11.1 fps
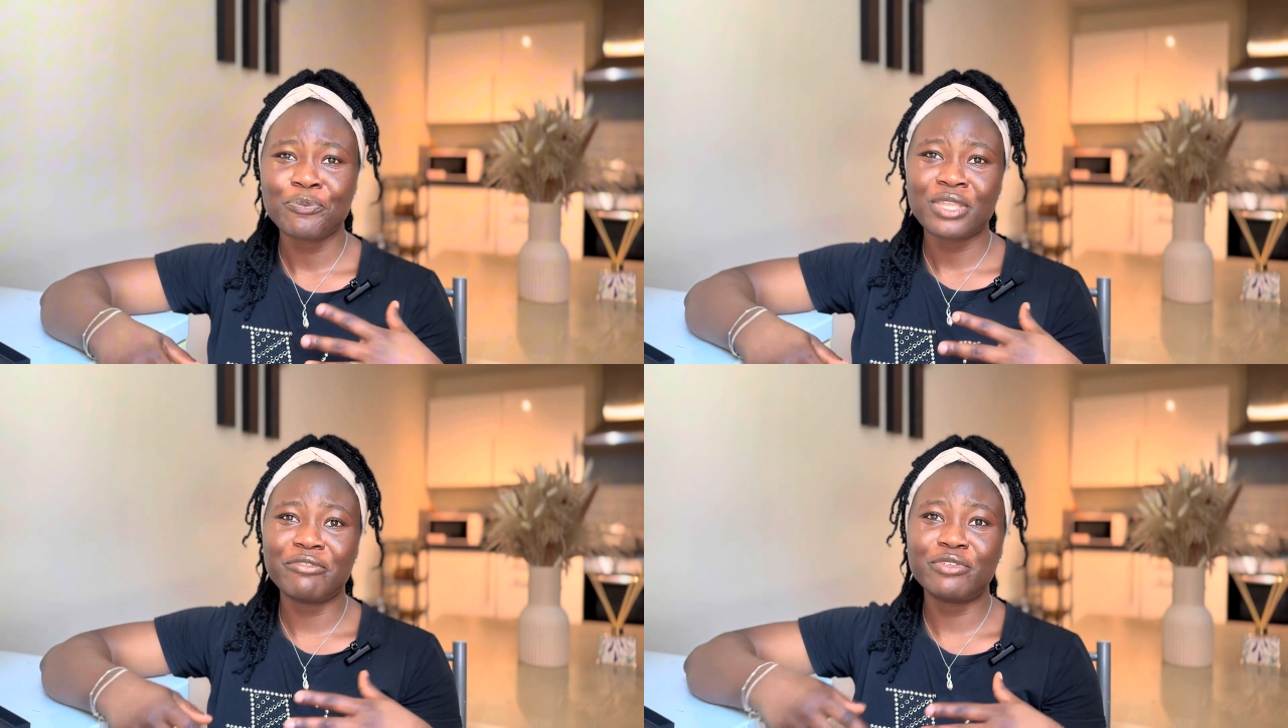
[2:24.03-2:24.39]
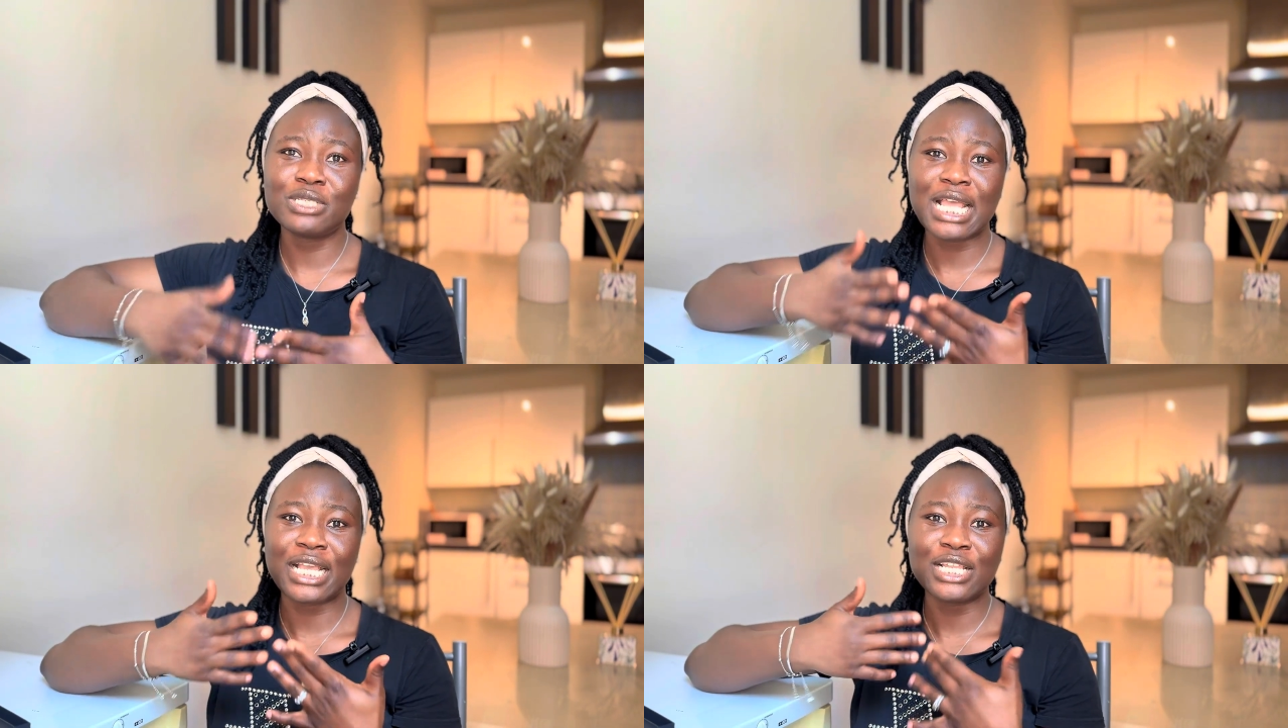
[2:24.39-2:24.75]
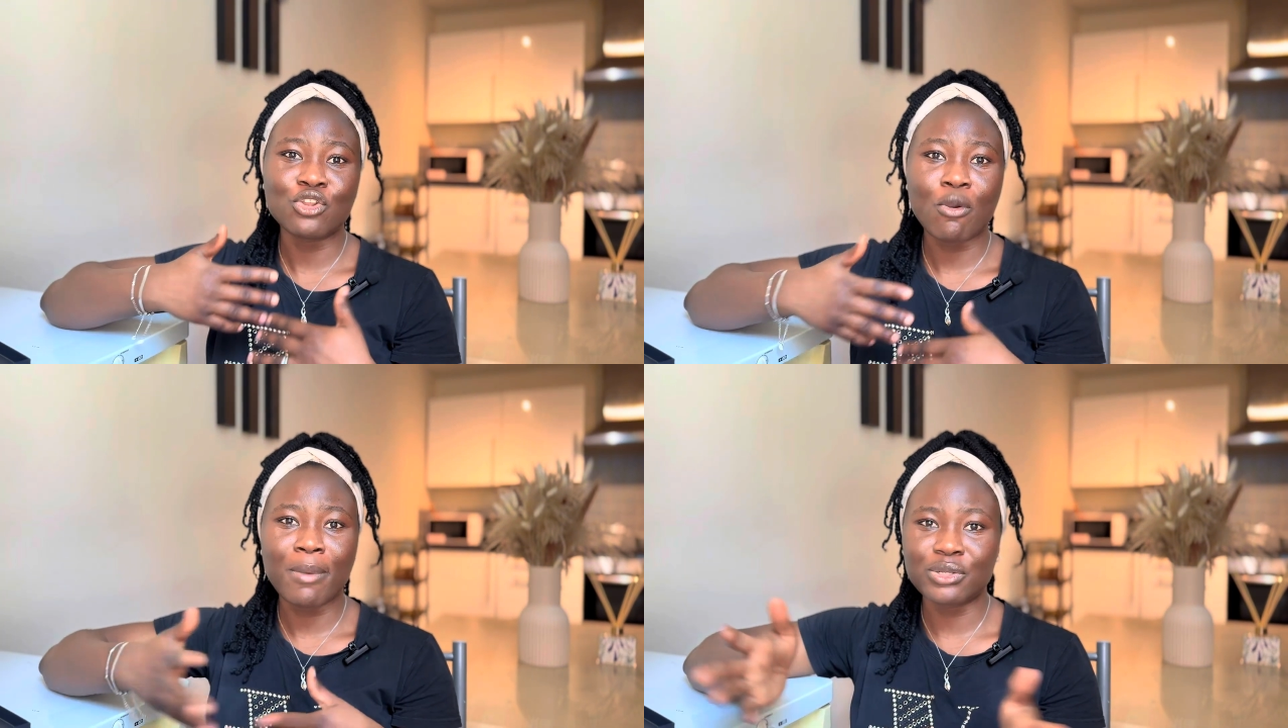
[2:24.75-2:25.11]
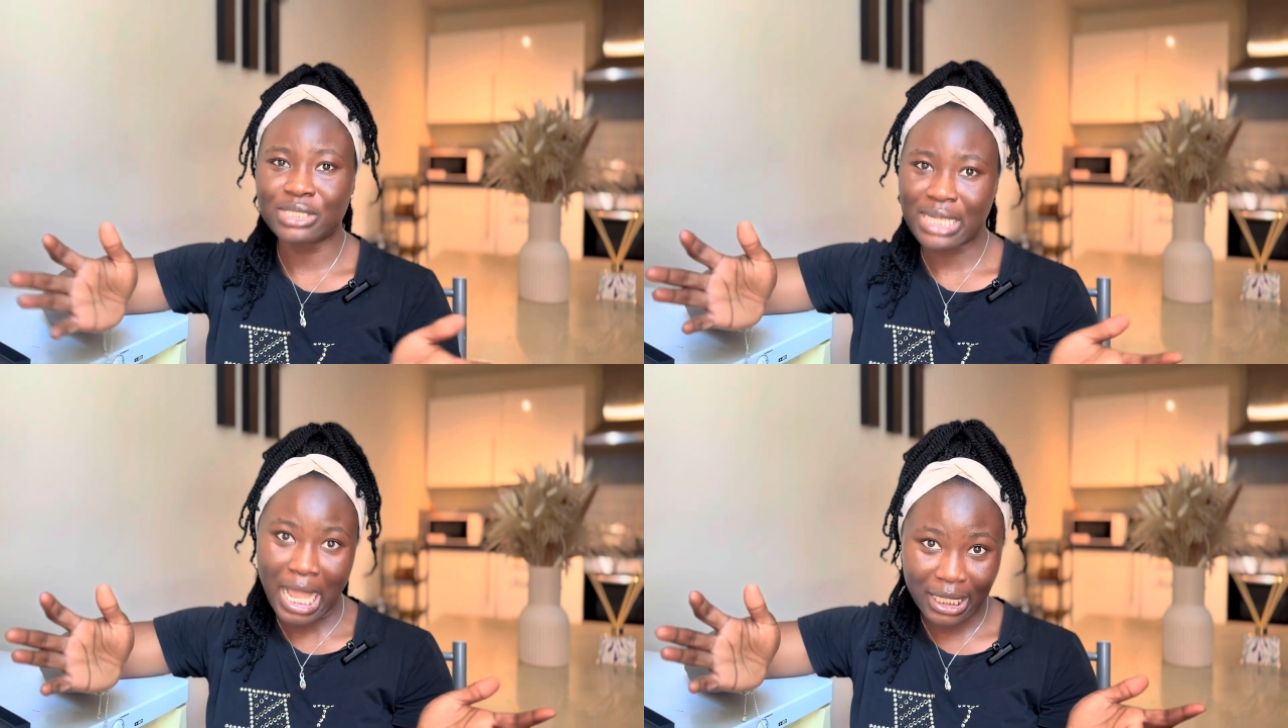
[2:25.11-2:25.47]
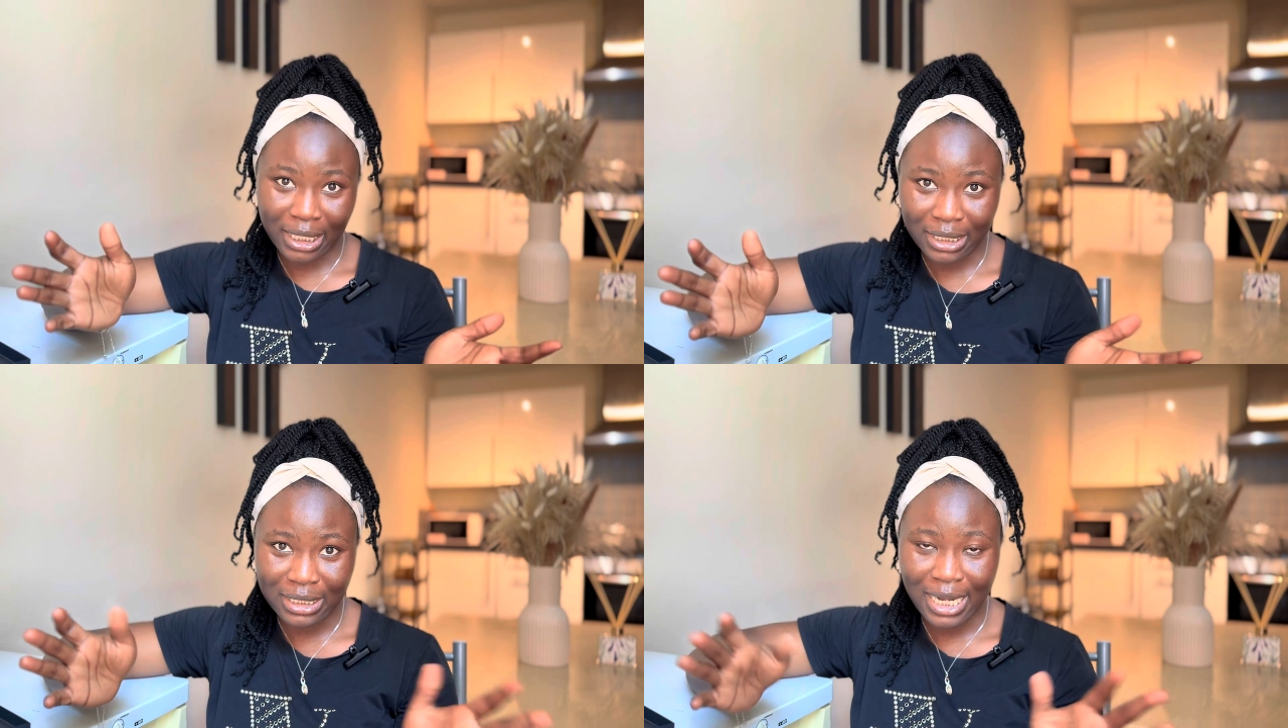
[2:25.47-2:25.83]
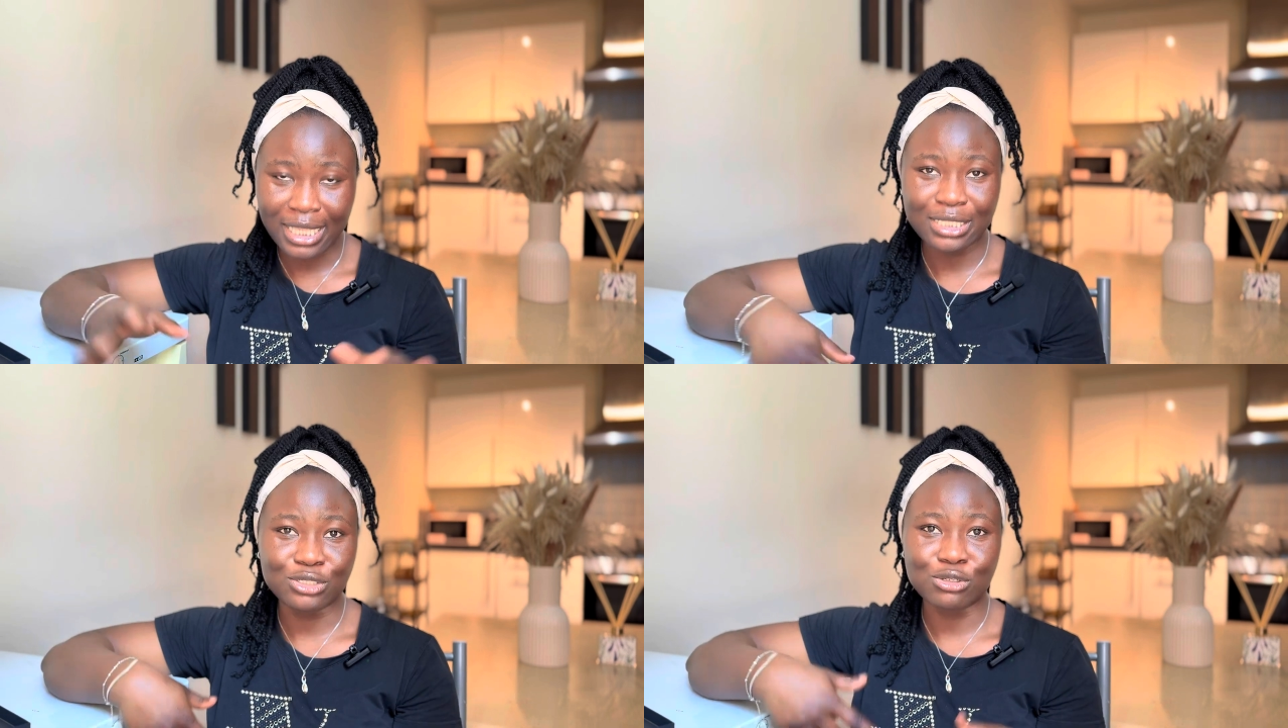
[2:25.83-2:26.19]
It feels like a normal slang,
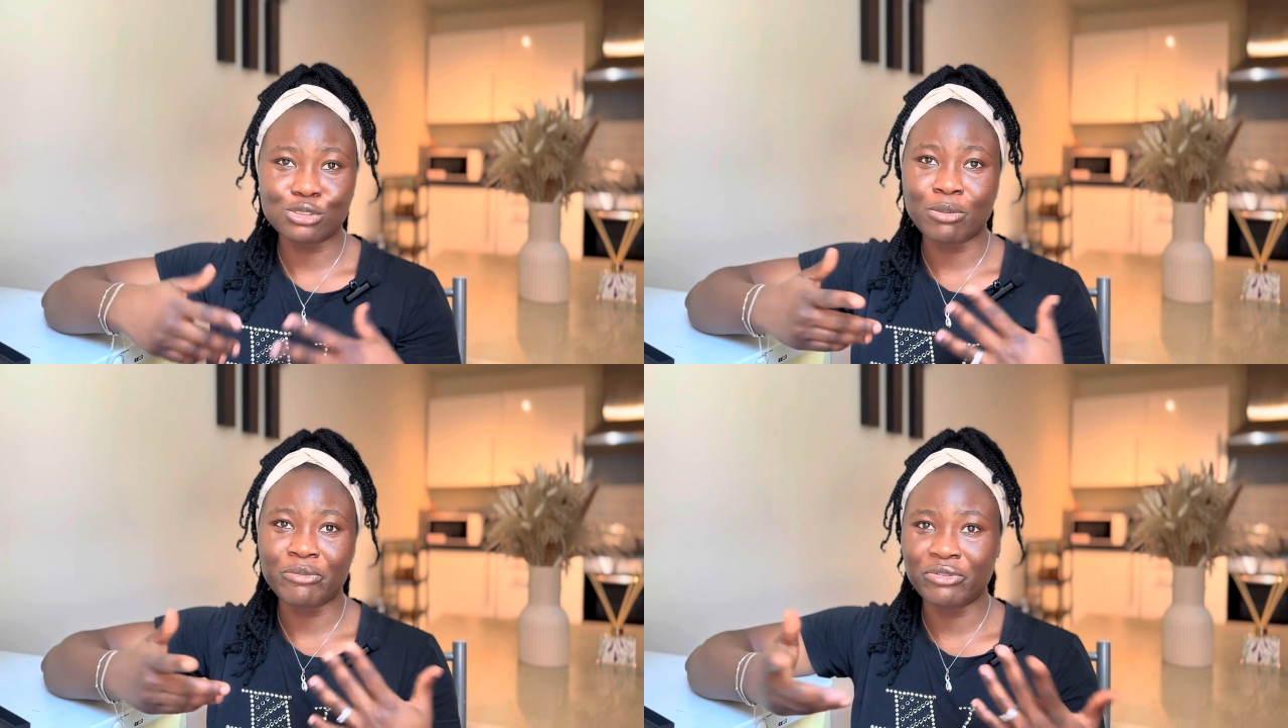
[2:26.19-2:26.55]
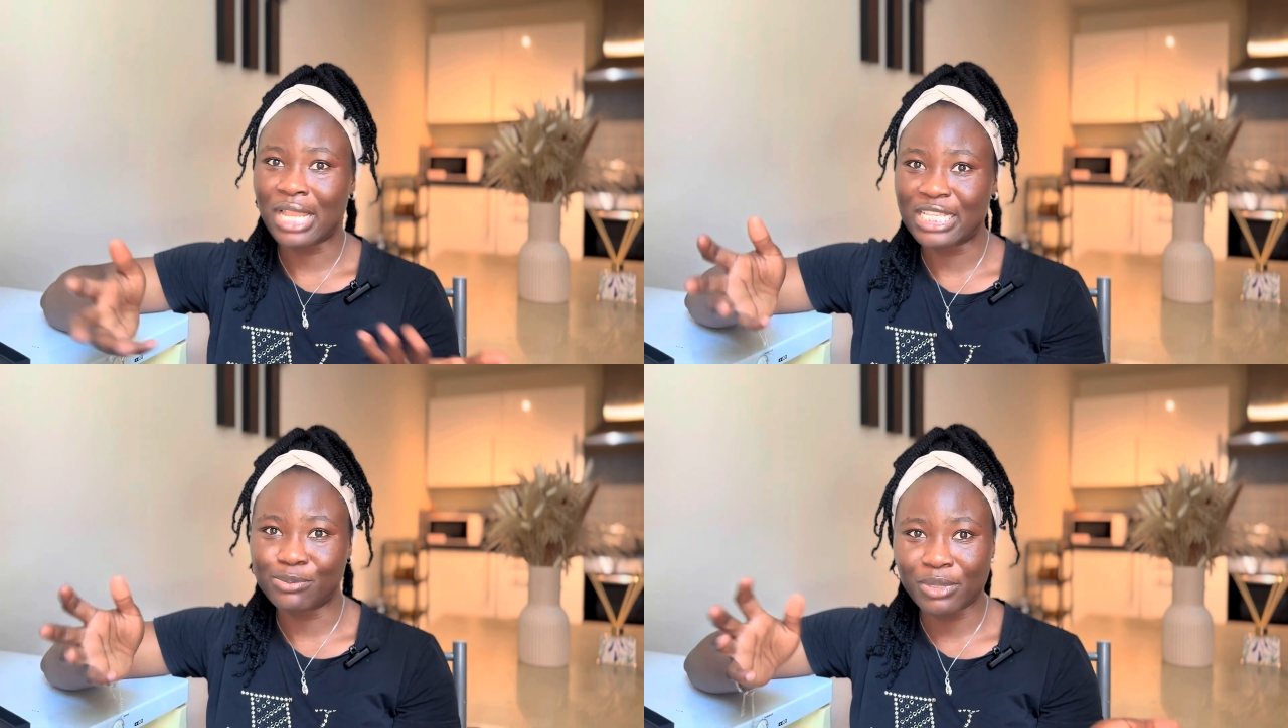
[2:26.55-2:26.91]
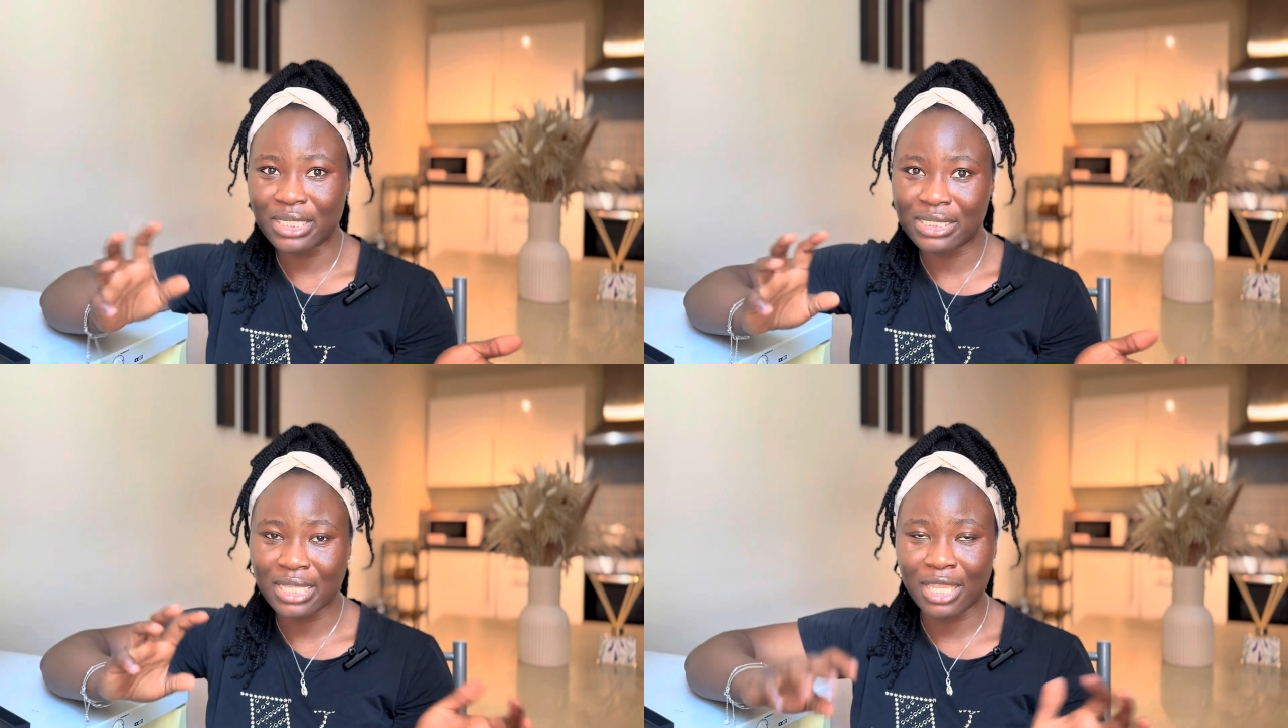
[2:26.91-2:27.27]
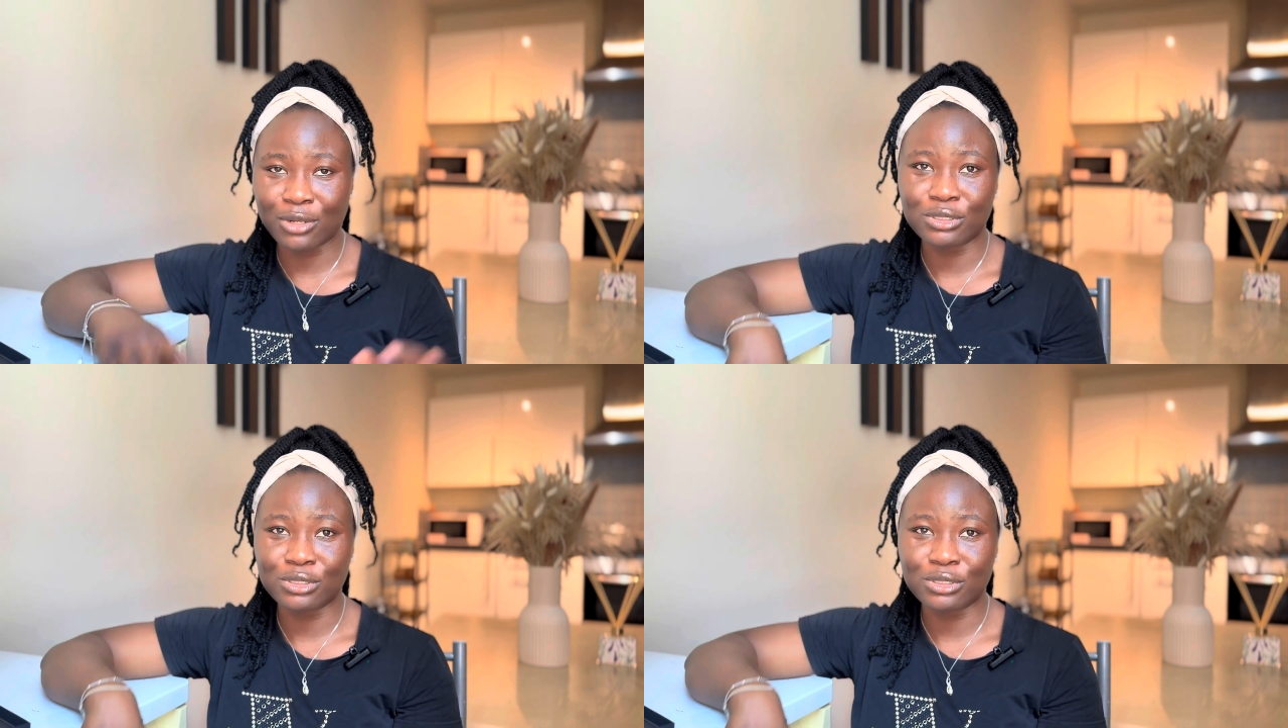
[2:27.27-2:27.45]
like it's just something that is being said,